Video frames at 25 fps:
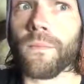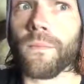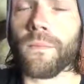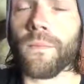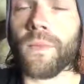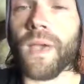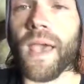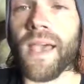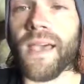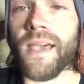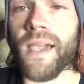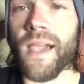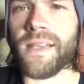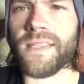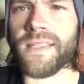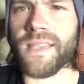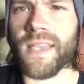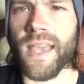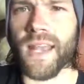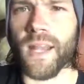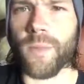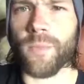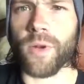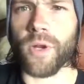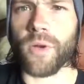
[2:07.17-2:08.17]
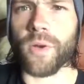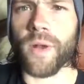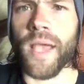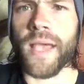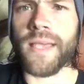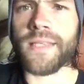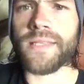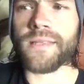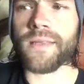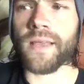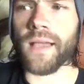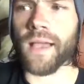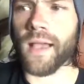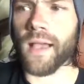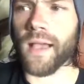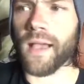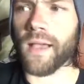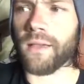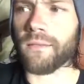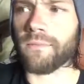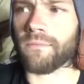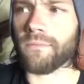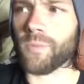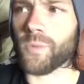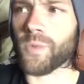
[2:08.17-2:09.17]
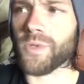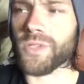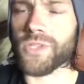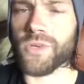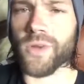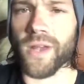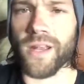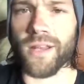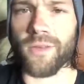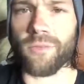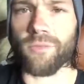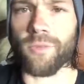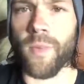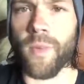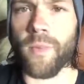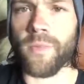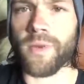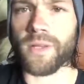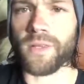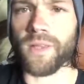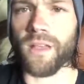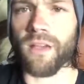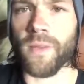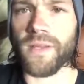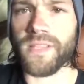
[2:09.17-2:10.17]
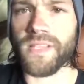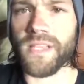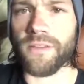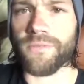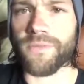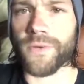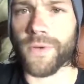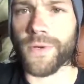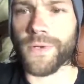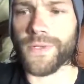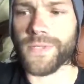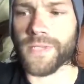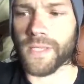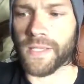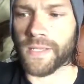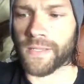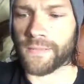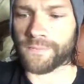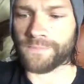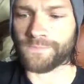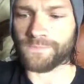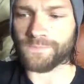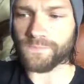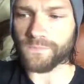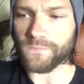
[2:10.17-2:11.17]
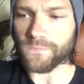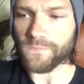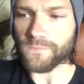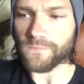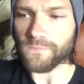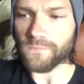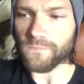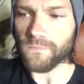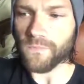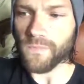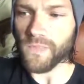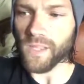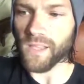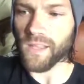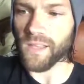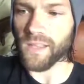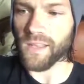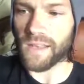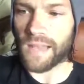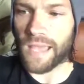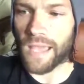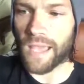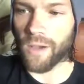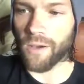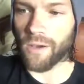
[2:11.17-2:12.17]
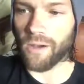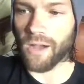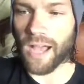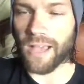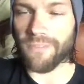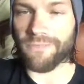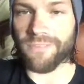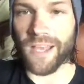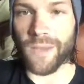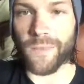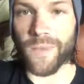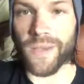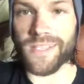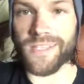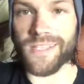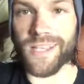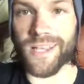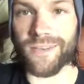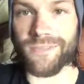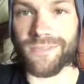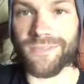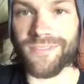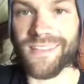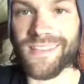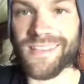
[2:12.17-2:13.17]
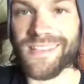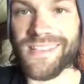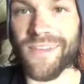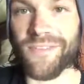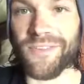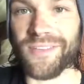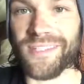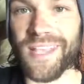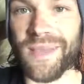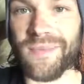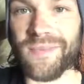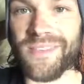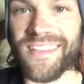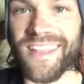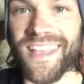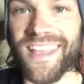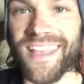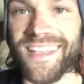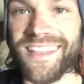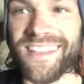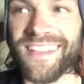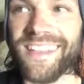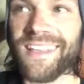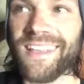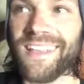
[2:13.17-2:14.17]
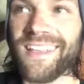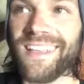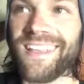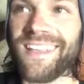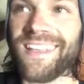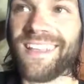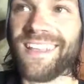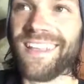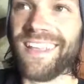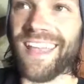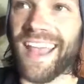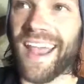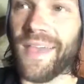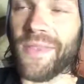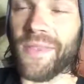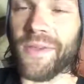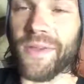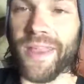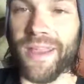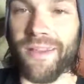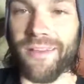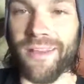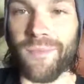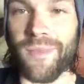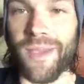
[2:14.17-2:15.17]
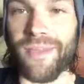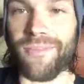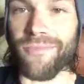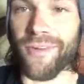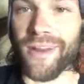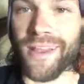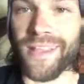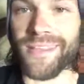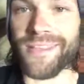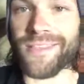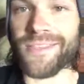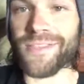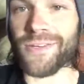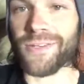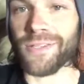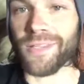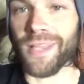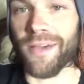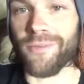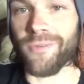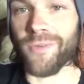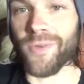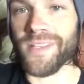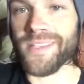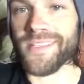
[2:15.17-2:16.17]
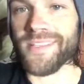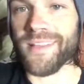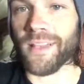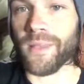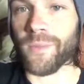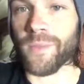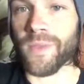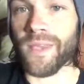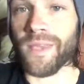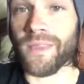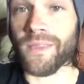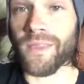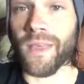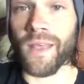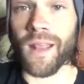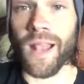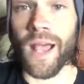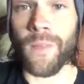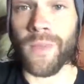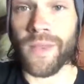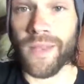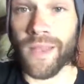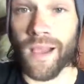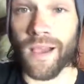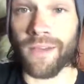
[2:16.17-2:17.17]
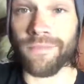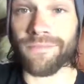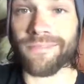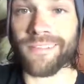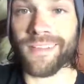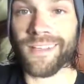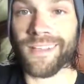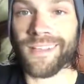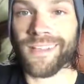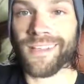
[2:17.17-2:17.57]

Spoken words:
as it kind of progressed, I was trying to remember to love myself first. And now I find myself several times a day either hearing my friends or loved ones telling me that I'm enough,